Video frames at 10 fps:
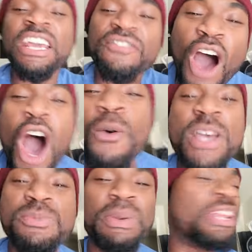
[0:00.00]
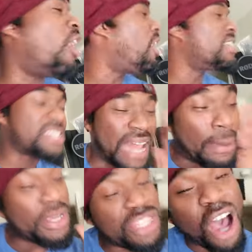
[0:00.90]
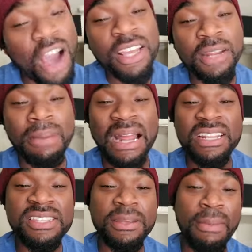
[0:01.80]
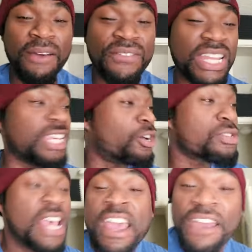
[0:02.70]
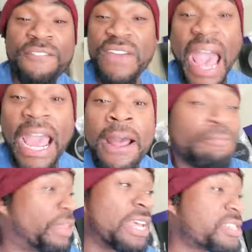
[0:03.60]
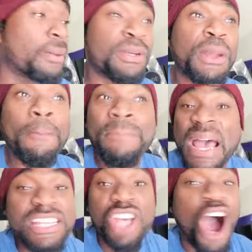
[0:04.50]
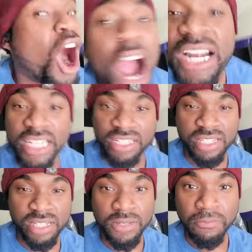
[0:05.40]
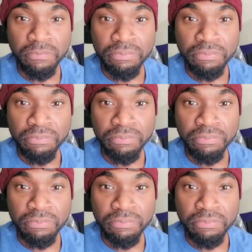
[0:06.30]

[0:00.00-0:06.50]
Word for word: and they've always been artists. And I be talking about this in my videos. In fact, they some of the best artists.